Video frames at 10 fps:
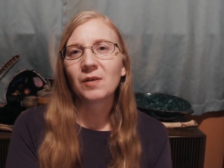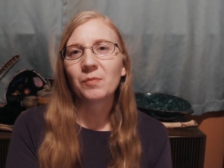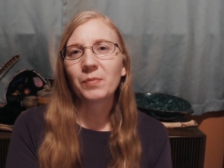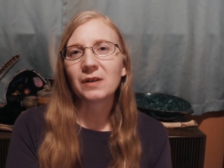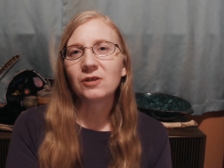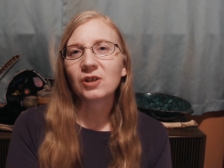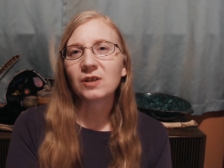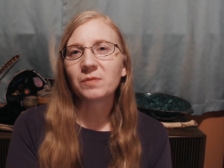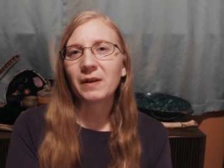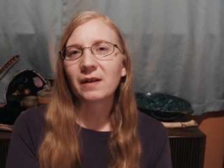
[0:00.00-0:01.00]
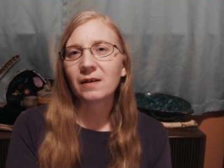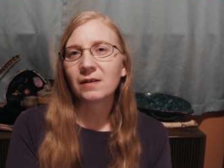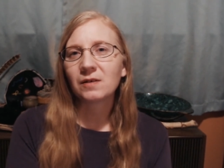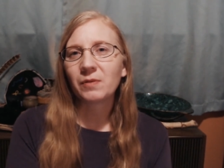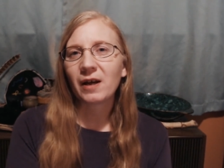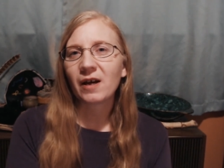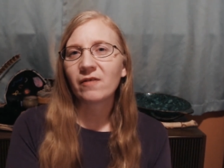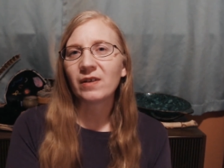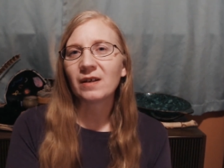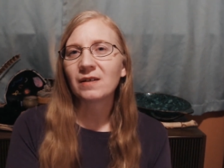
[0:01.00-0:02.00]
But just because we
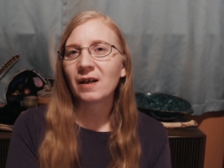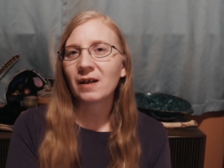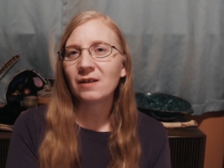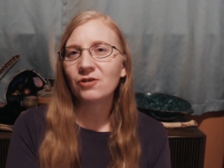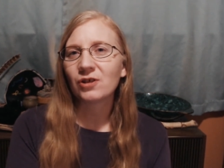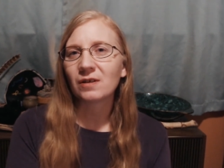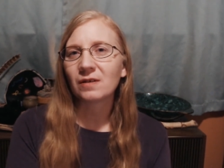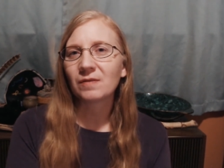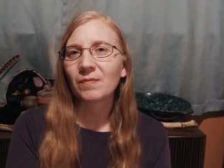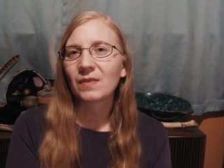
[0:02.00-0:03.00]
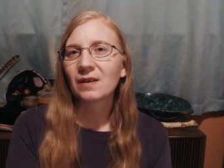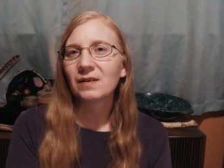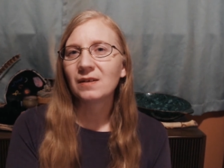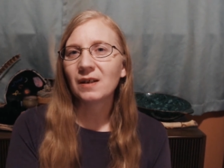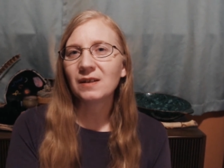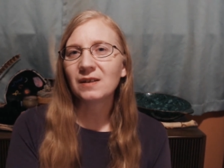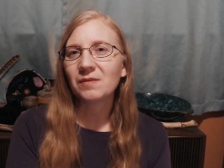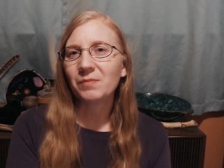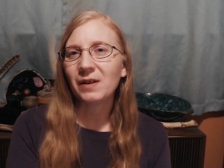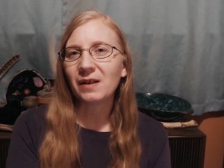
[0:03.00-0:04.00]
have the intention
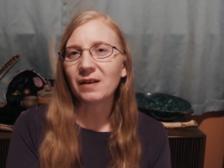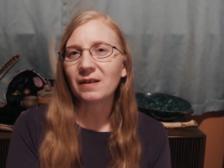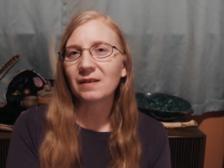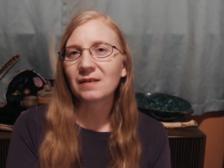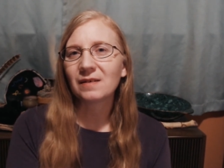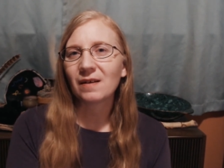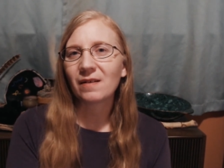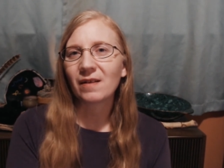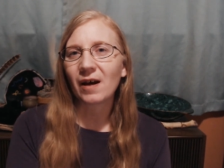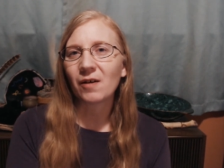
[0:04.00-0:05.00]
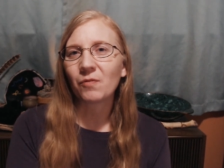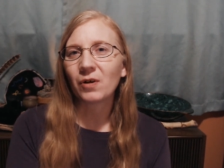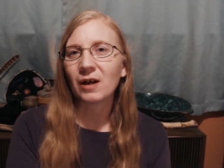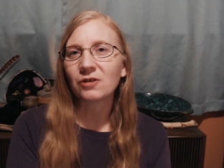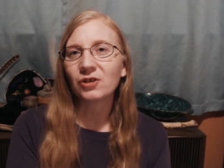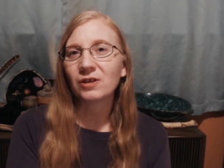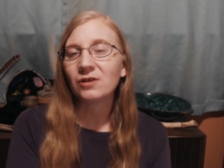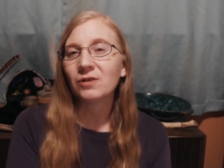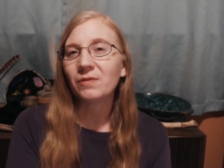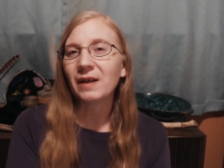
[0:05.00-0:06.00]
doesn't mean that we're actually
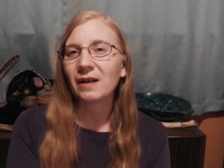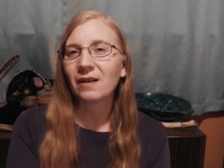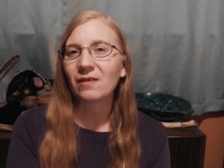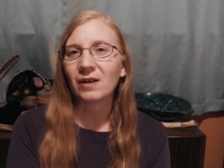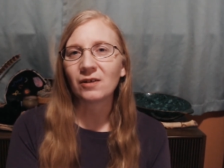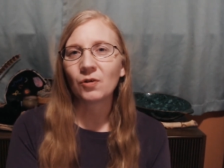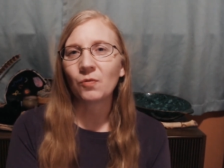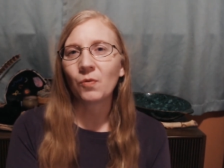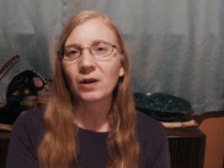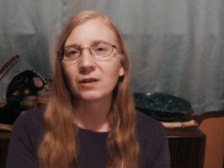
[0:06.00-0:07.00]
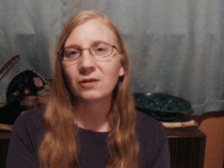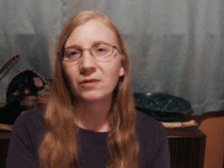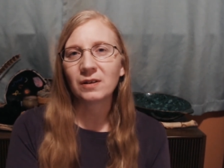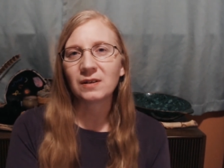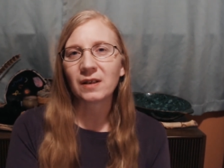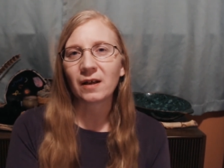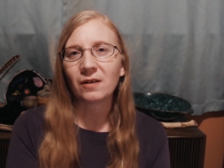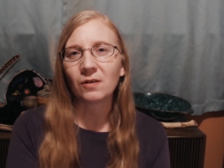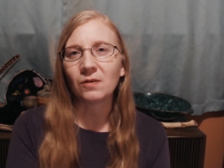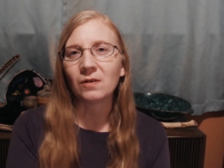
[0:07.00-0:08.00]
doing anything to work towards
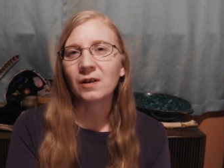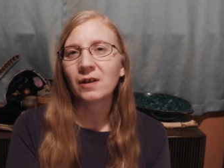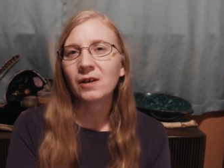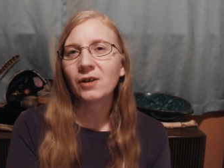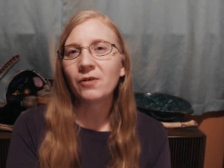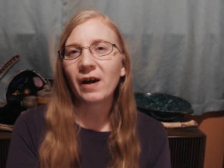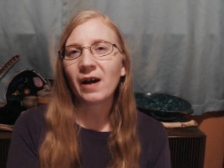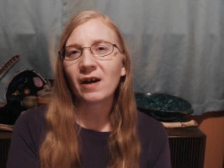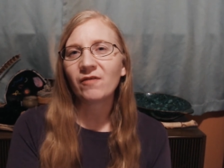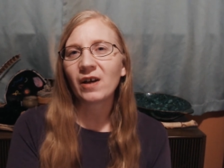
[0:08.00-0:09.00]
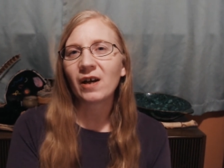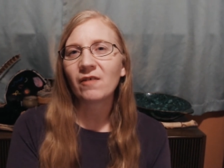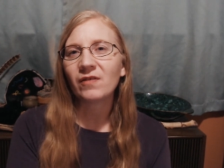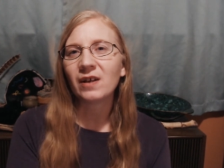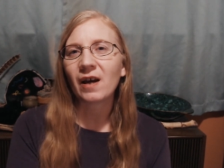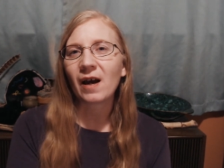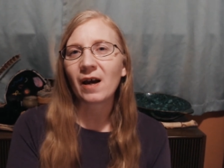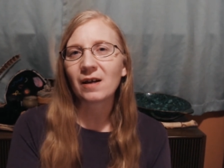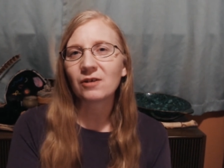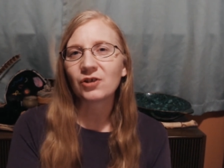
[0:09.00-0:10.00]
that goal. You have to have the
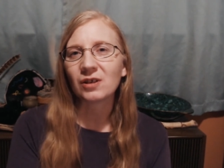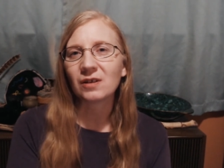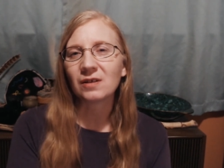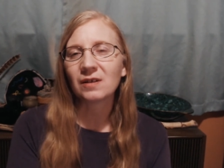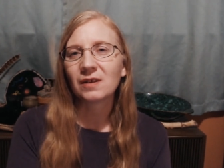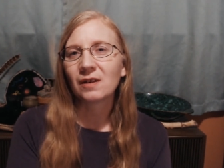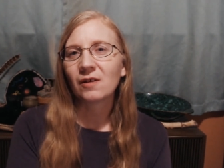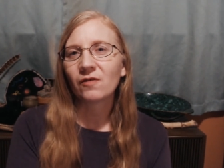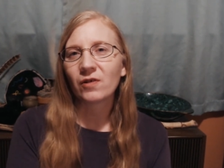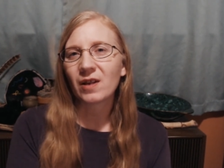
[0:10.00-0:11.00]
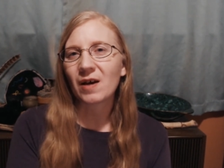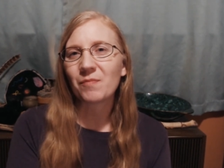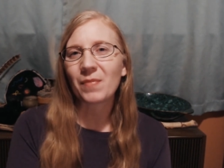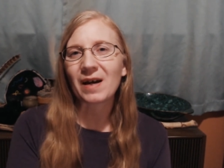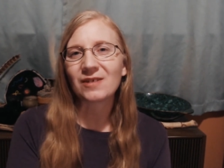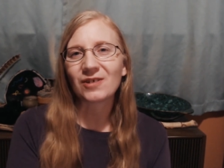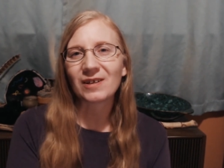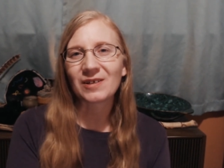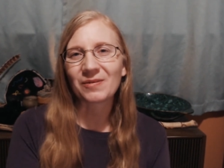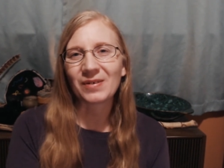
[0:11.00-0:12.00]
action for that
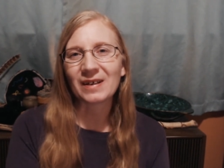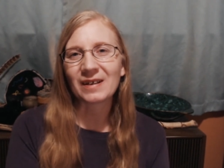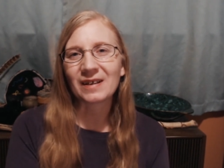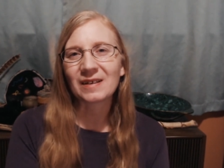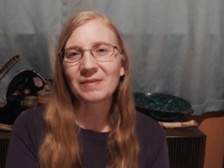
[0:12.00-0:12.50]
magic to work.